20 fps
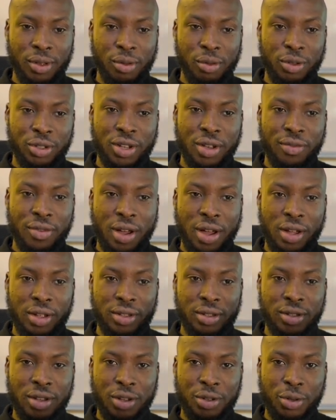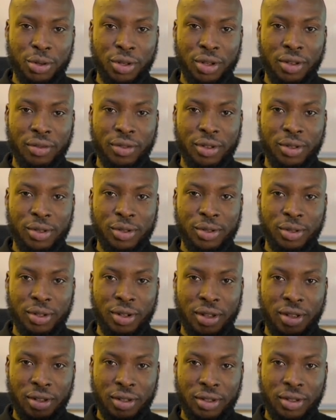Whichever answer you're giving
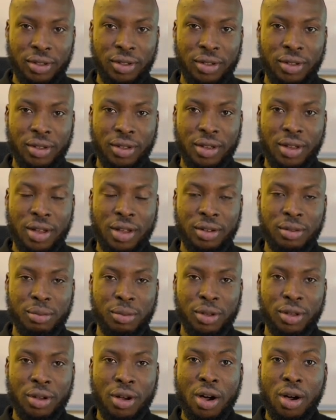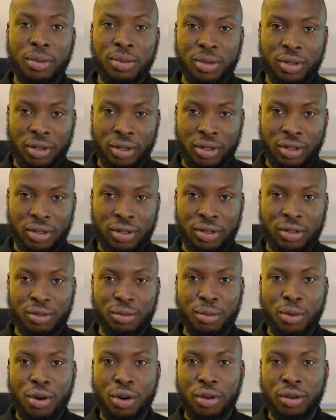today can be obsolete
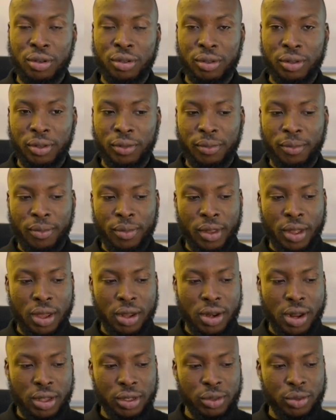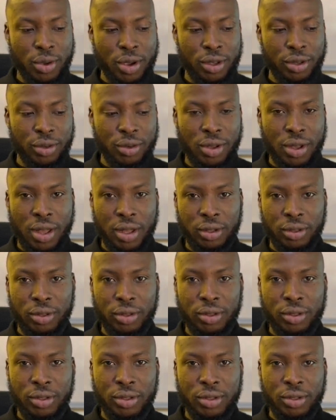tomorrow, and that's why you
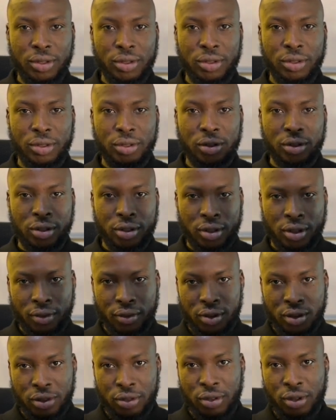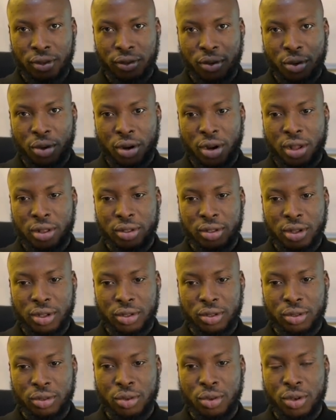cannot just give a straightforward
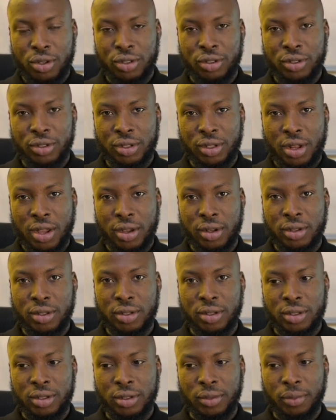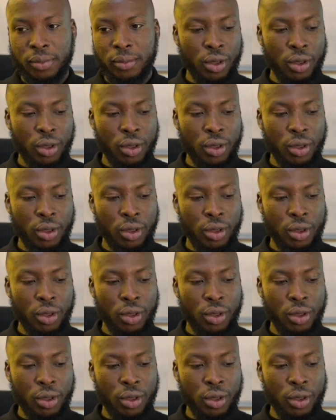answers to questions like this.